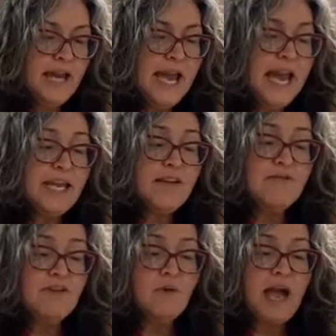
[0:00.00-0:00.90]
And
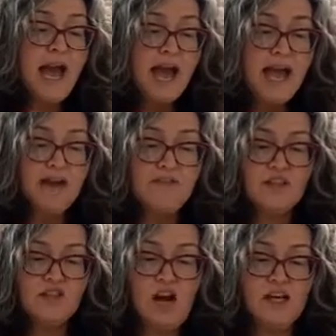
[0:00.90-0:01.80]
if you have
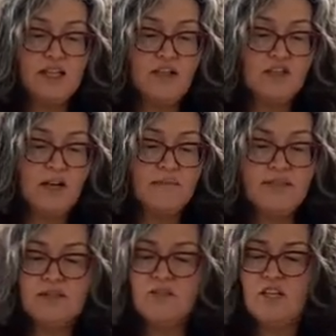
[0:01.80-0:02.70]
the chocolate
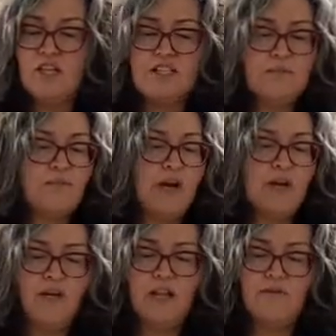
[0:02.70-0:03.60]
chips, just
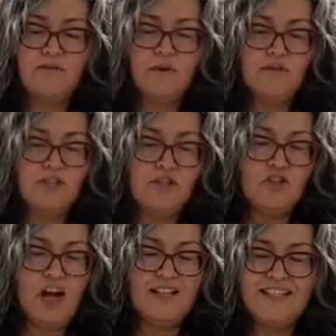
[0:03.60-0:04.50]
sprinkle a few of these
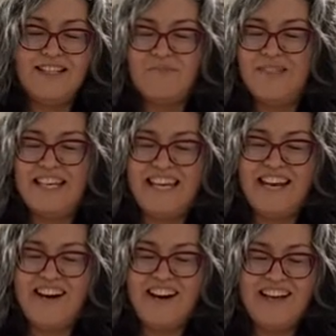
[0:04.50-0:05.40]
chocolate chips in
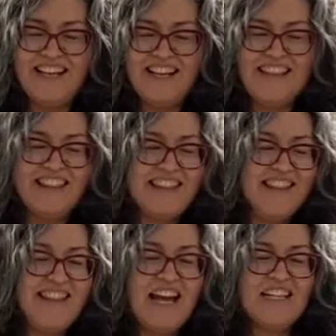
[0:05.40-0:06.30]
here.
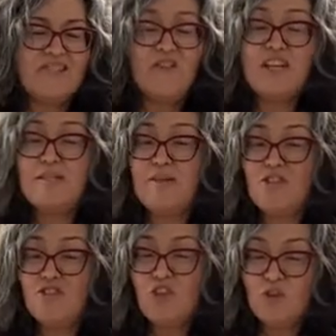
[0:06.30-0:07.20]
That's for a
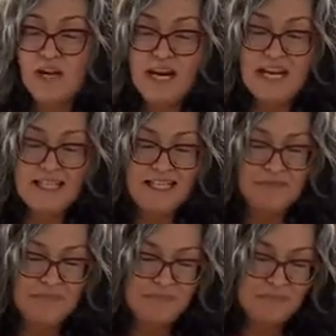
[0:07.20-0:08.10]
special treat.
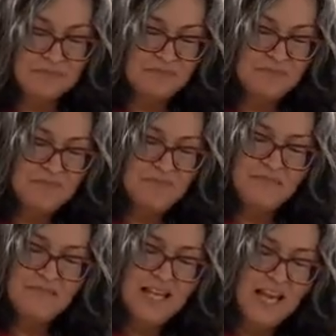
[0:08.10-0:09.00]

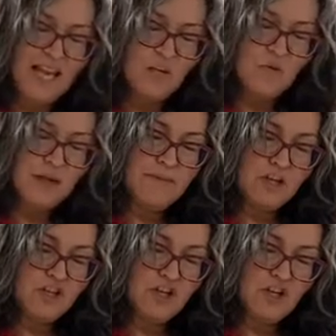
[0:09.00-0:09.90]
And you want to make
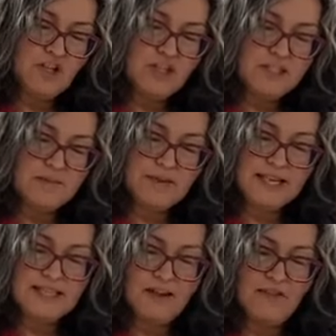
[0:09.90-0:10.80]
sure you just
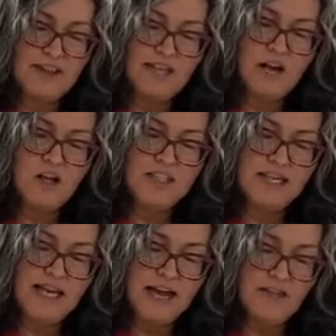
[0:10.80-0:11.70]
mix everything all
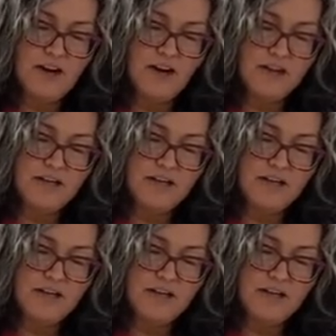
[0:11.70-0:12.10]
together.